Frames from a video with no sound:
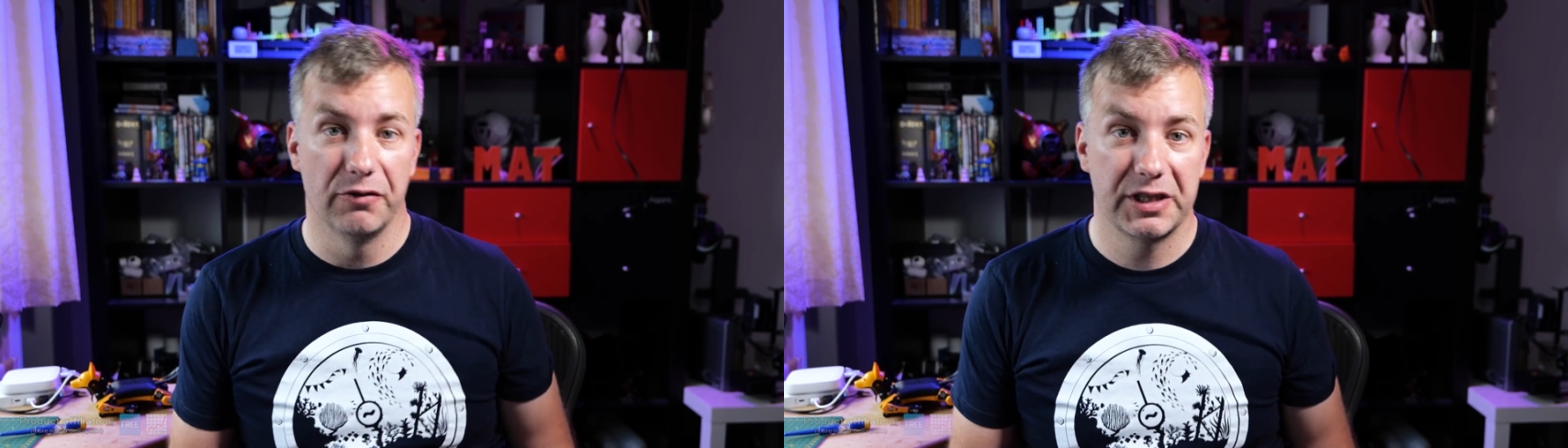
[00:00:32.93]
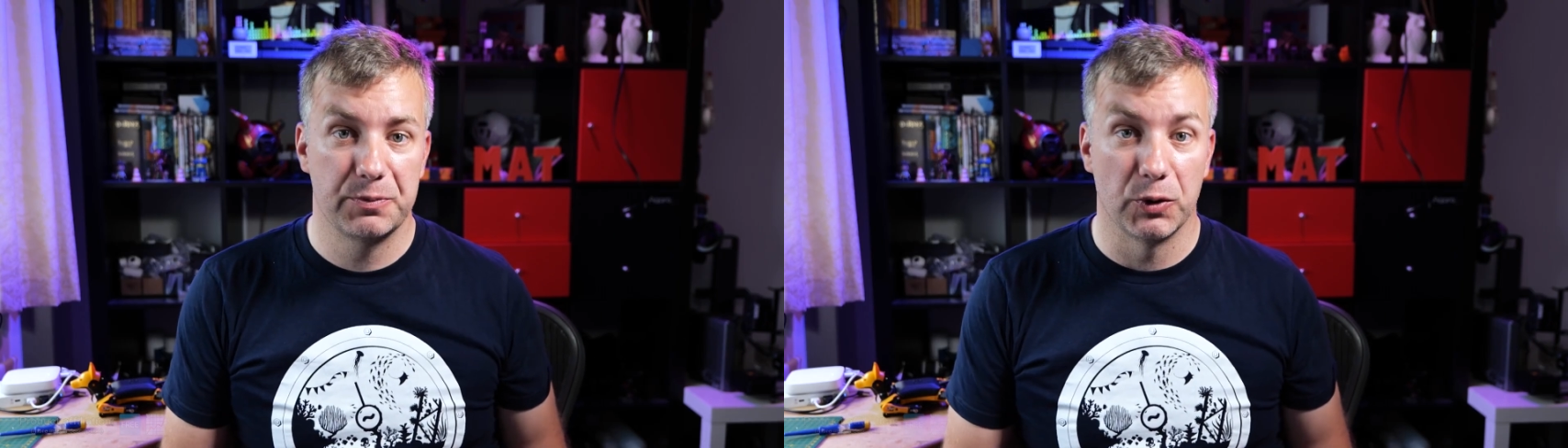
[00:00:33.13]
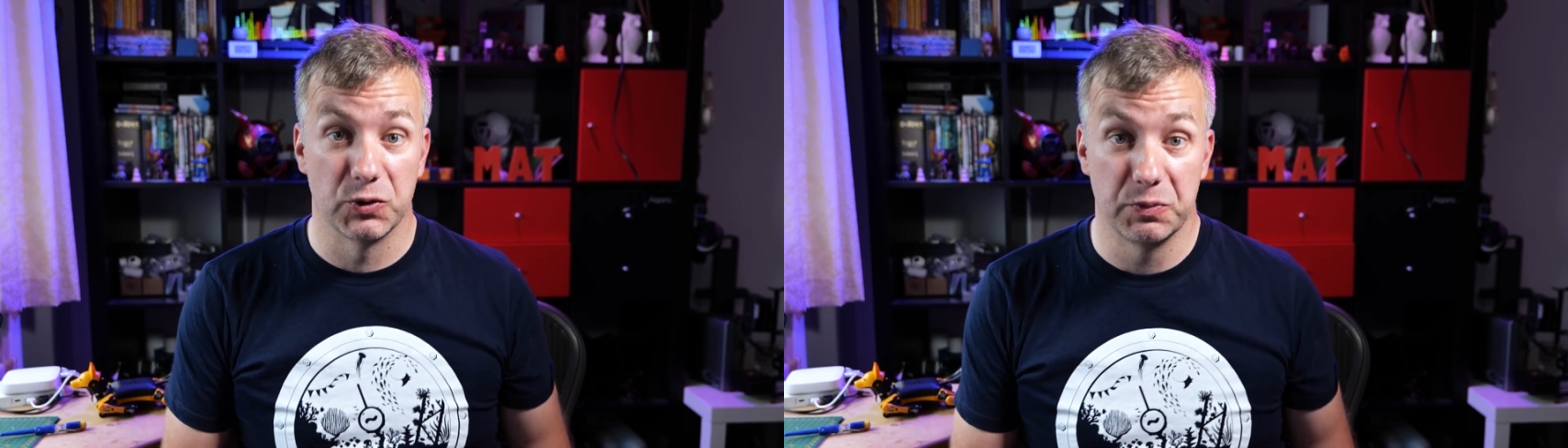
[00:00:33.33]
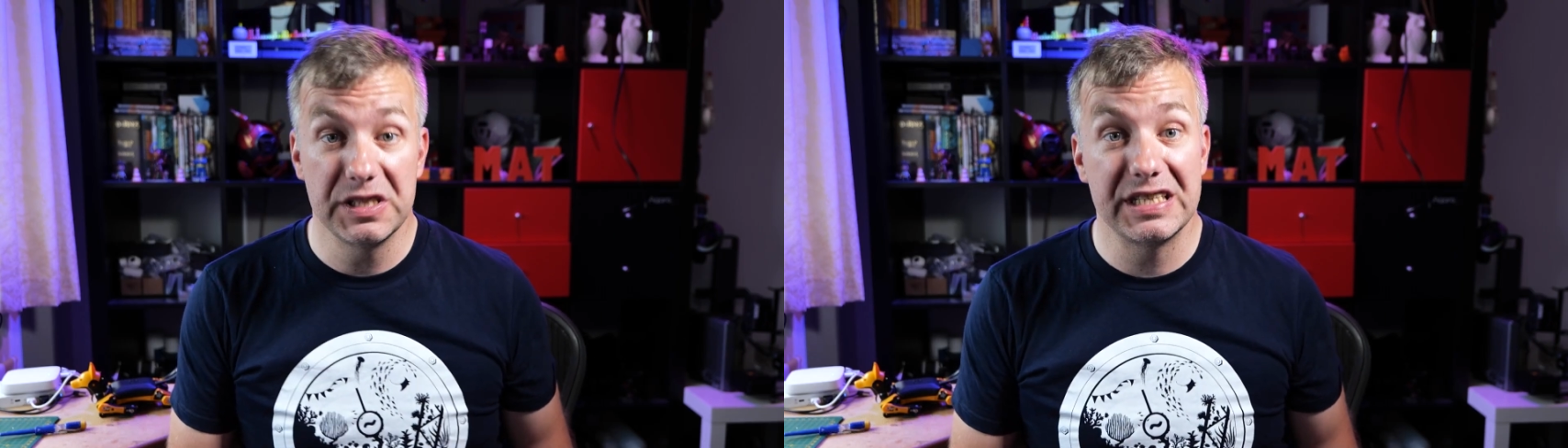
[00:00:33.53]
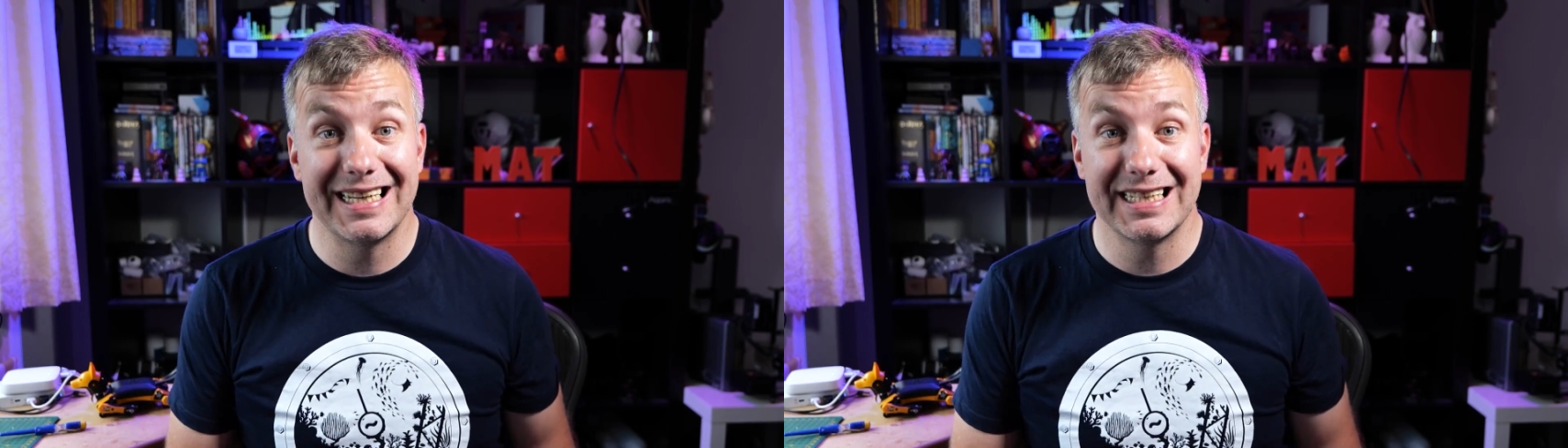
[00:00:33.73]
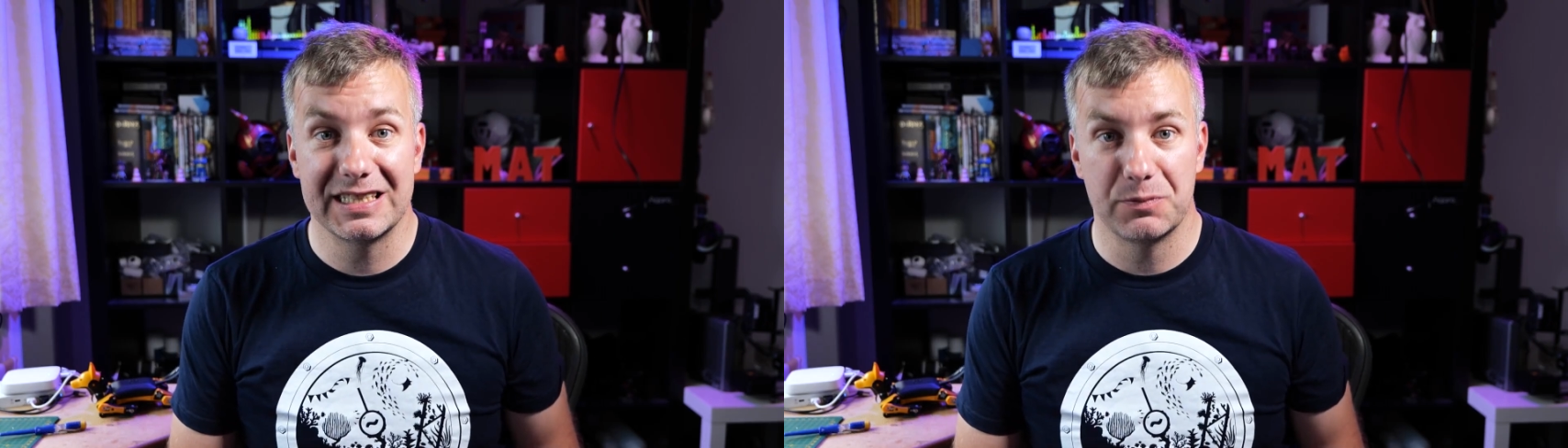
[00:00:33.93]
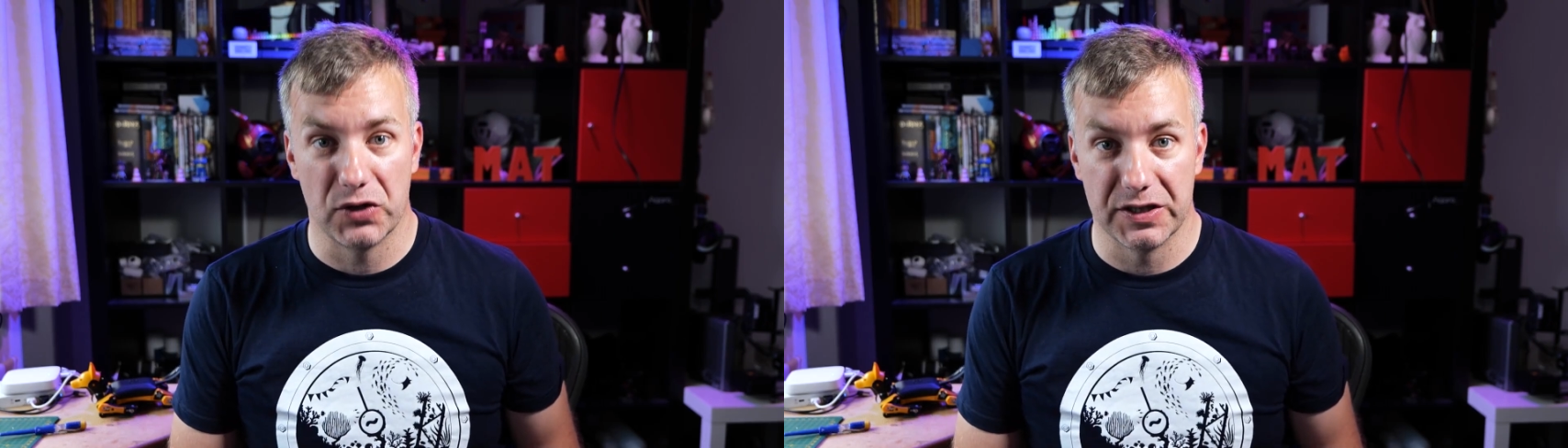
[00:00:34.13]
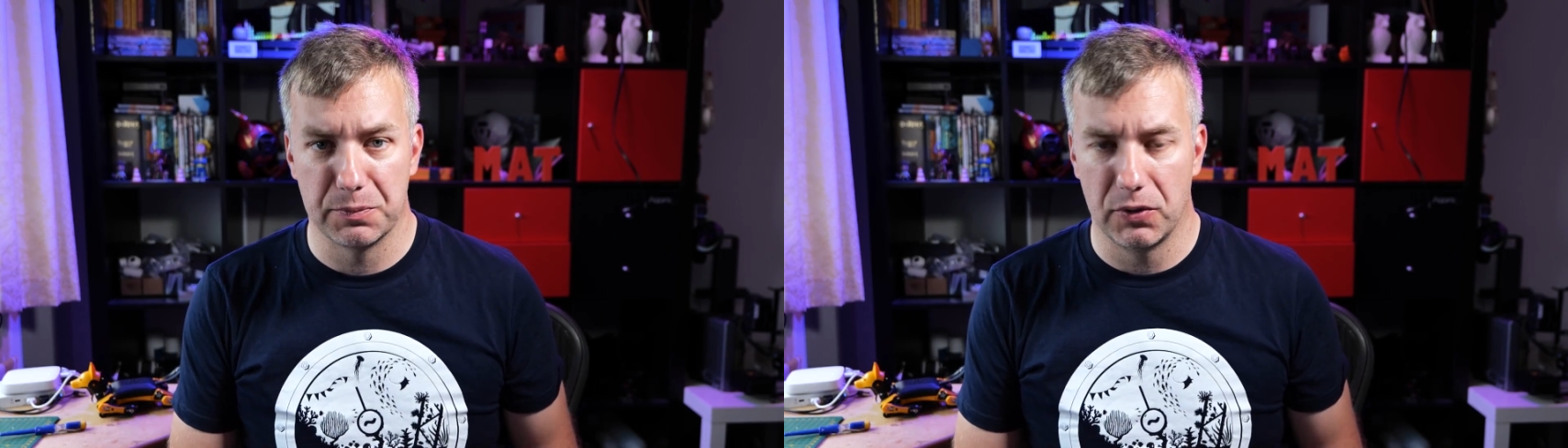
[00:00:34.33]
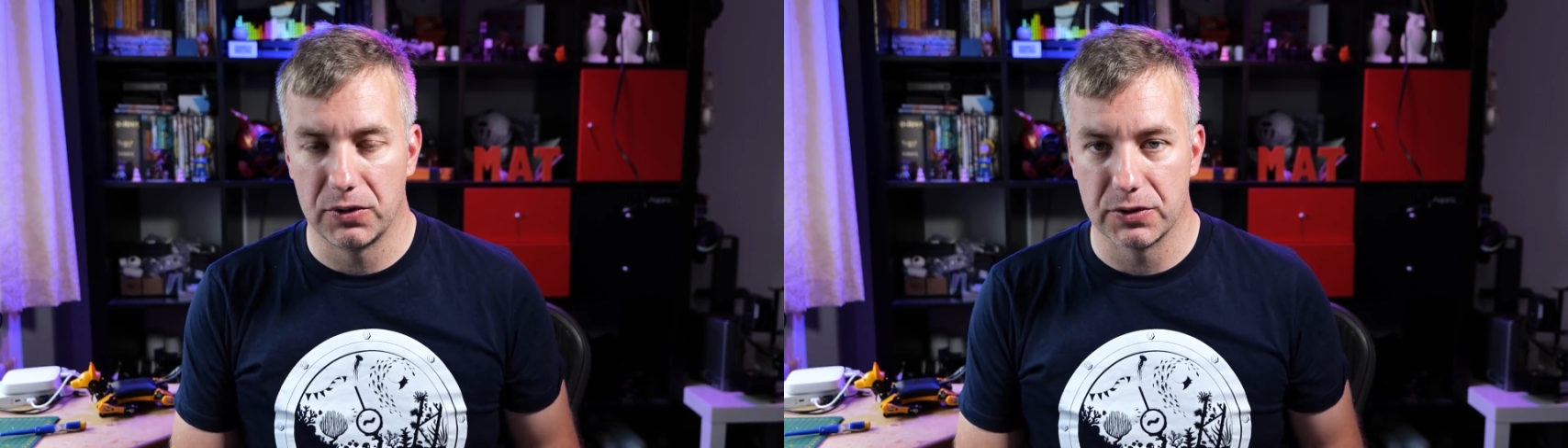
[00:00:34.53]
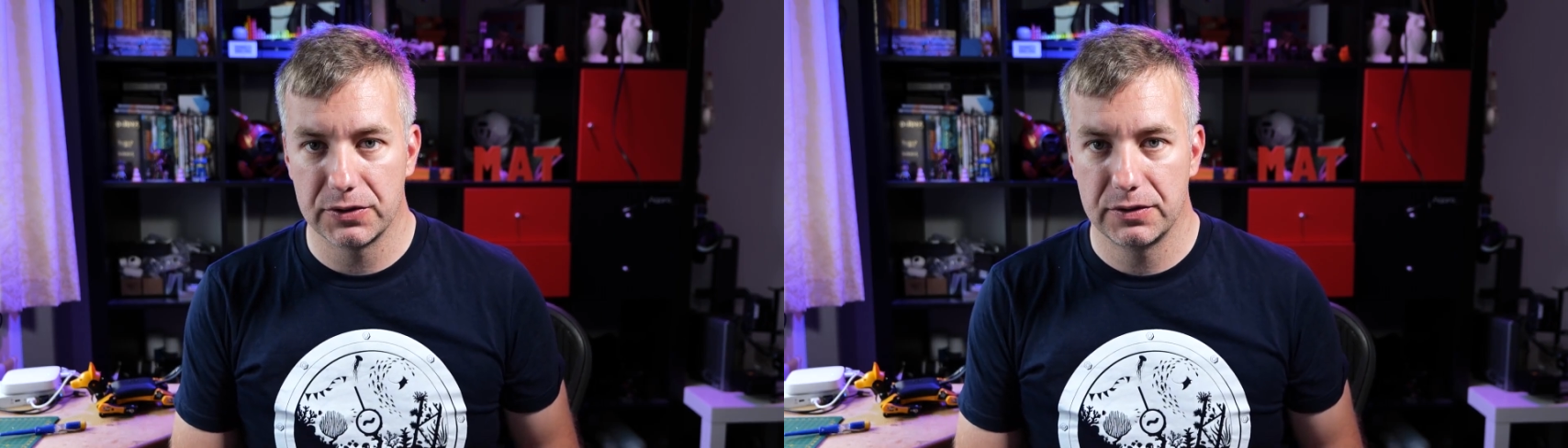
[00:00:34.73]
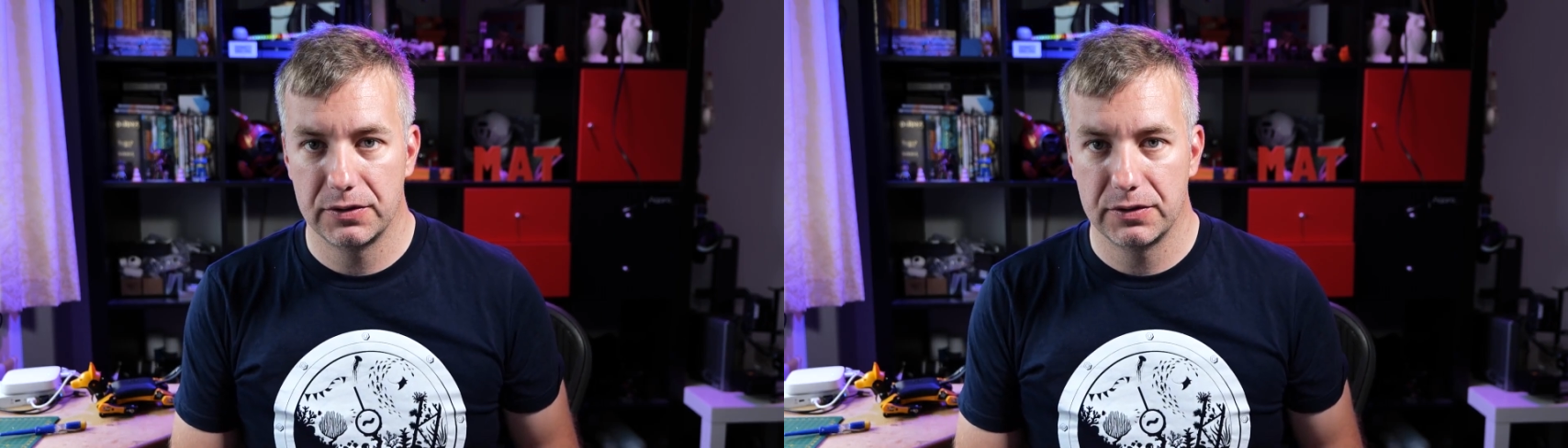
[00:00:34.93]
exposed PCI Express port.